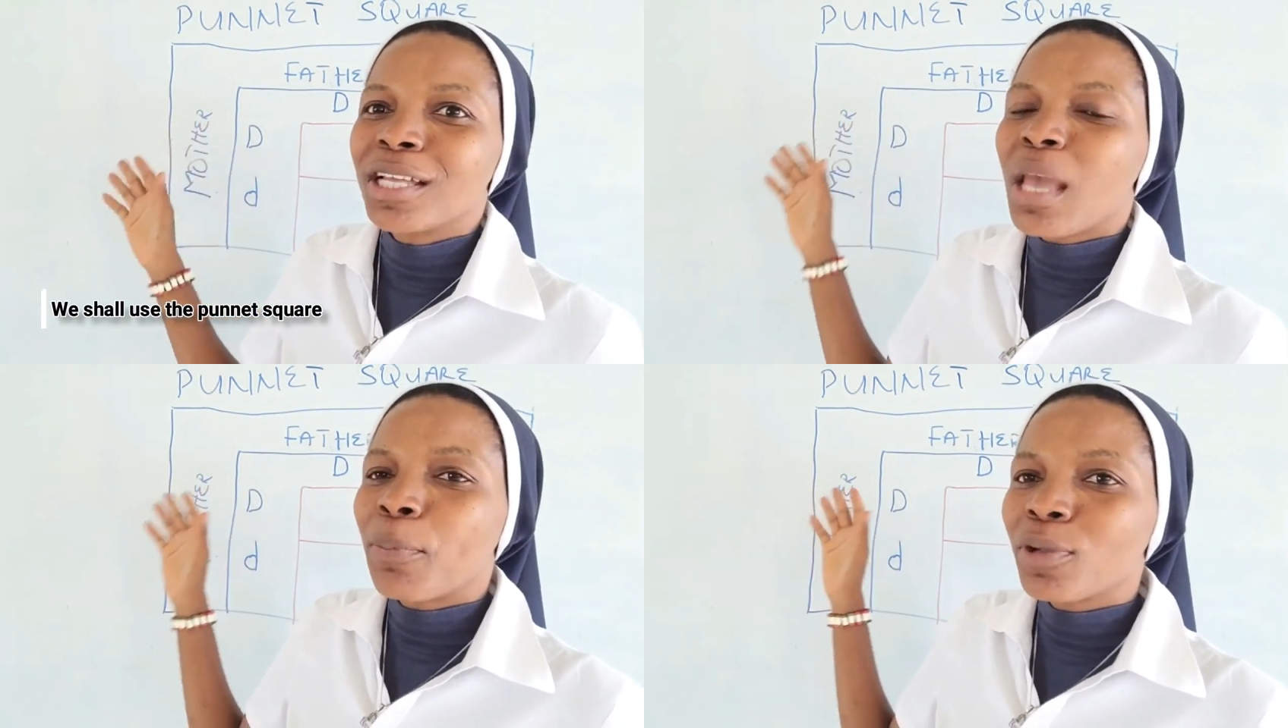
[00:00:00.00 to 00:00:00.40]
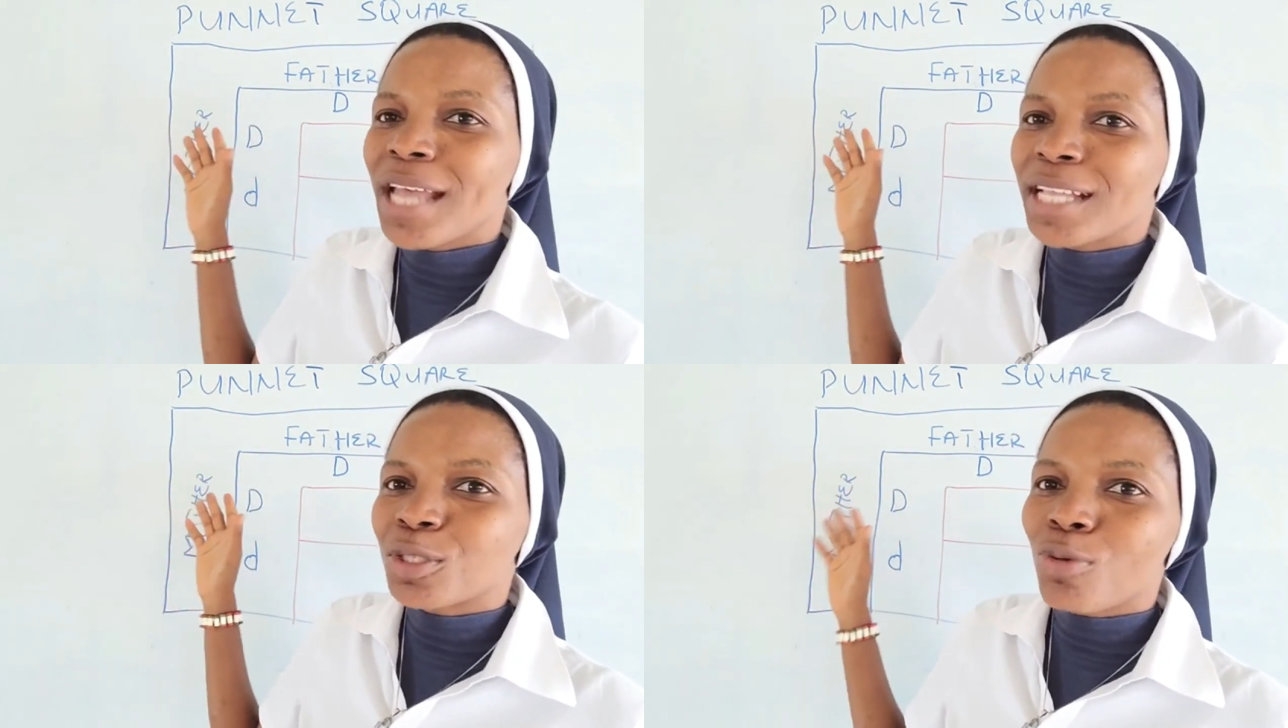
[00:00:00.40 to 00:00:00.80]
The
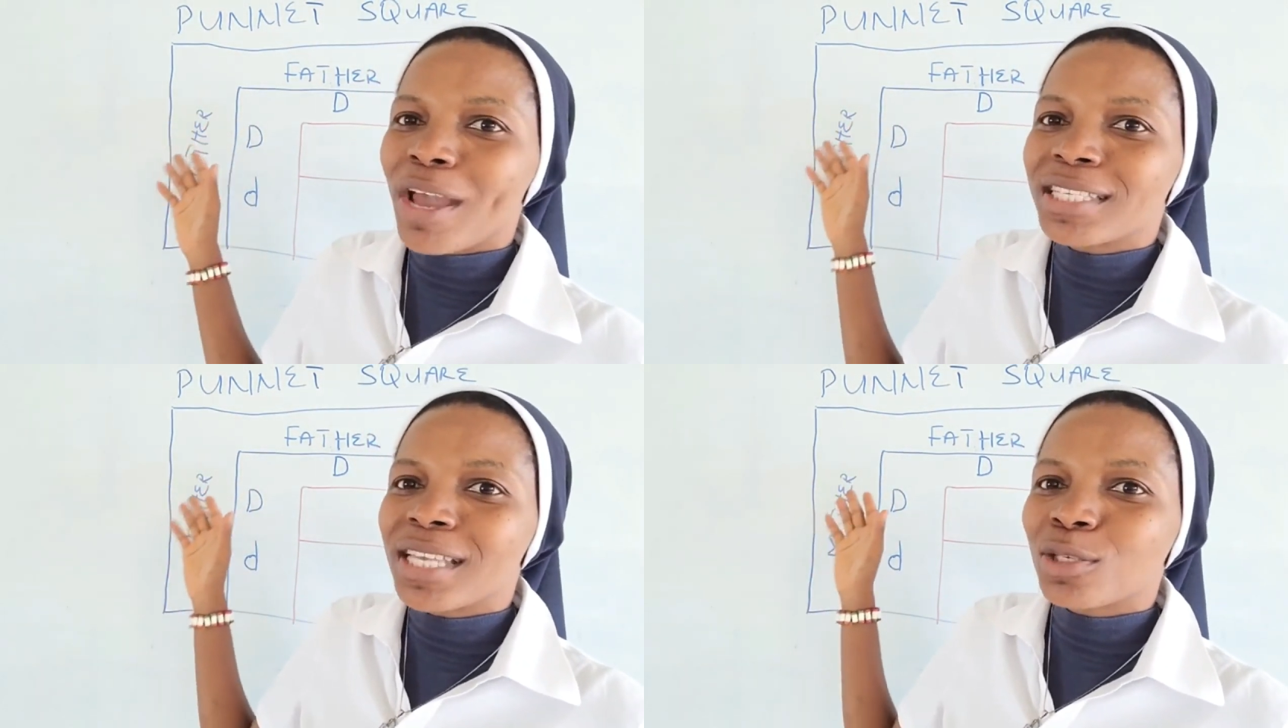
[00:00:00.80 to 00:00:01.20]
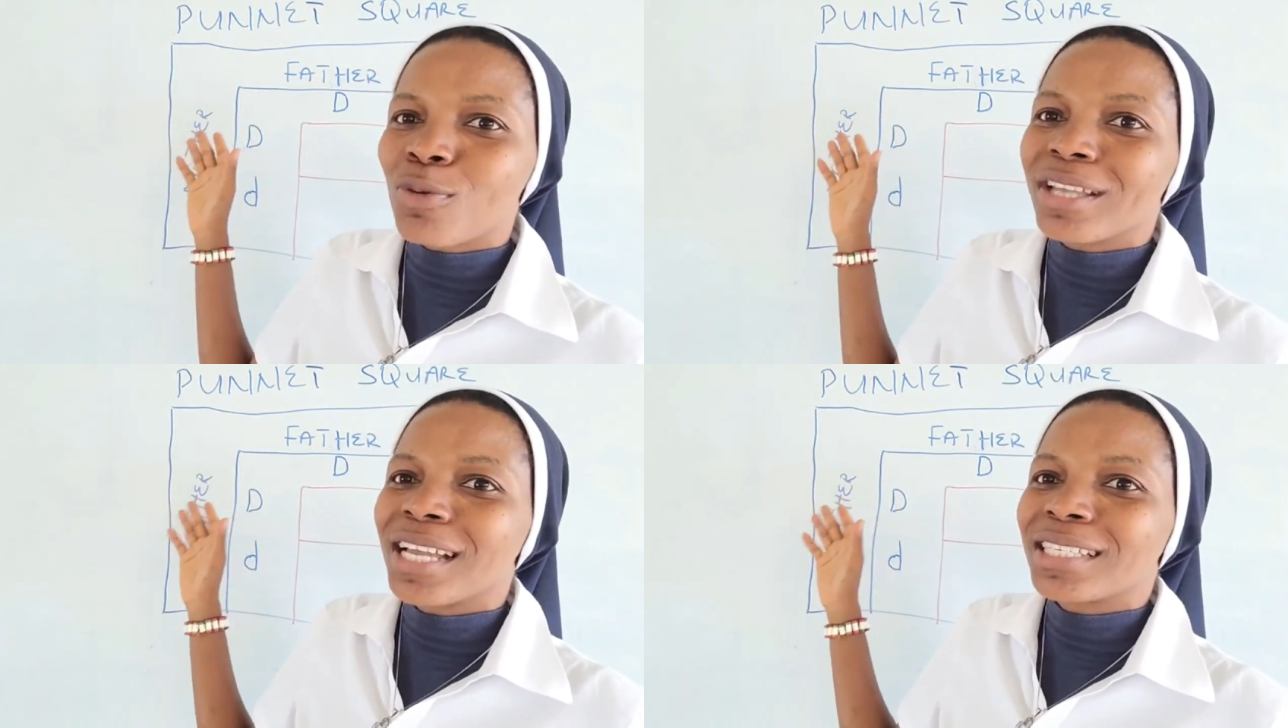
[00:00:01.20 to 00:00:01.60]
Punnett square is a
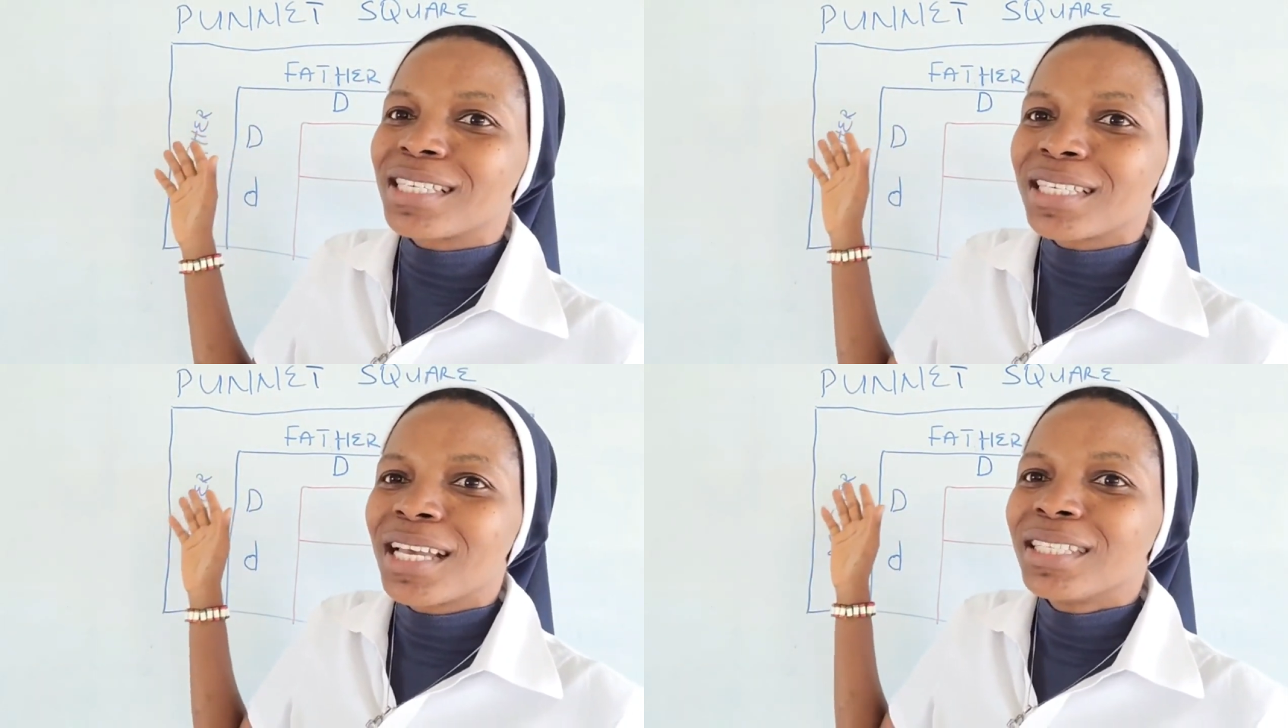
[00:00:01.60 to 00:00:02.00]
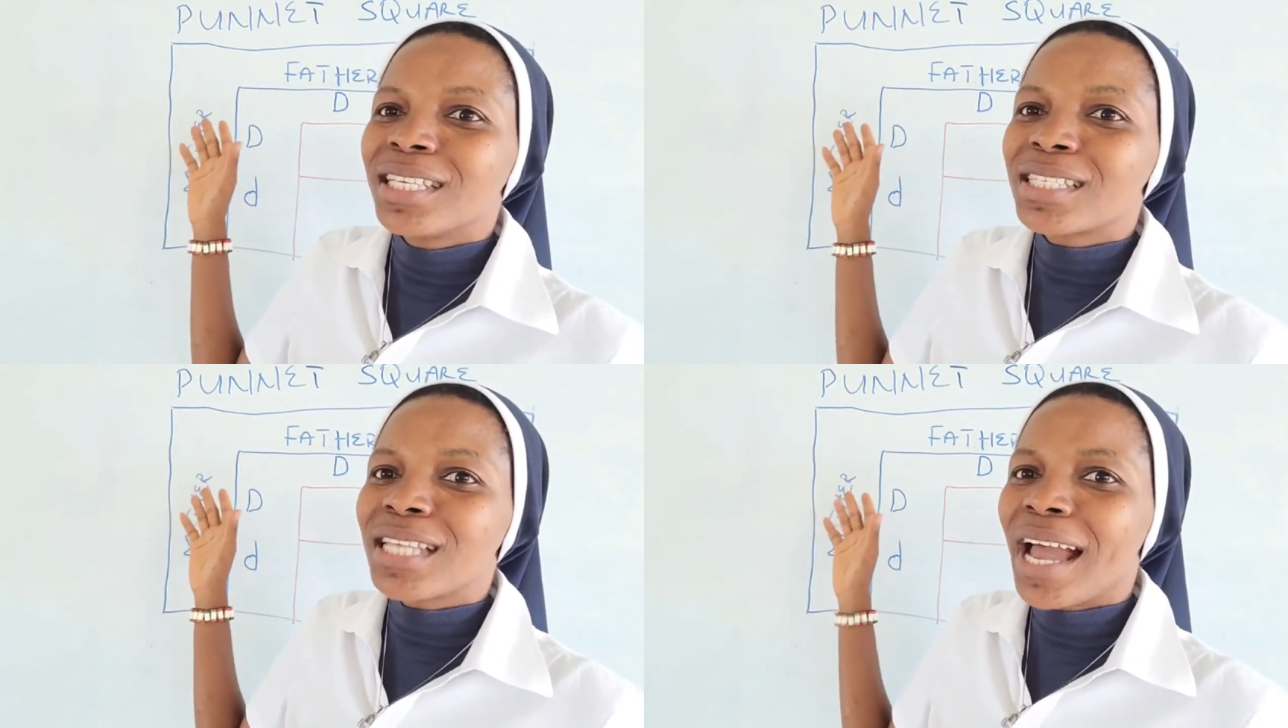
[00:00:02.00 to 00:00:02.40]
square that is
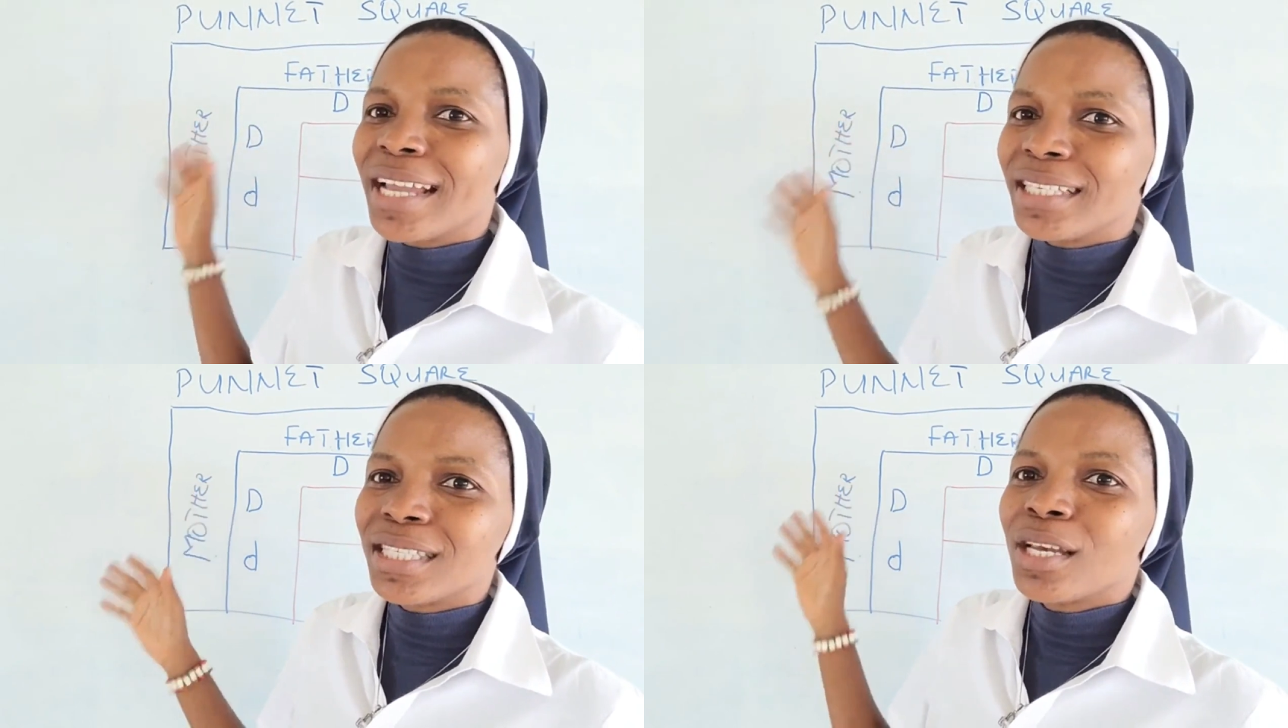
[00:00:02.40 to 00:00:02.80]
designed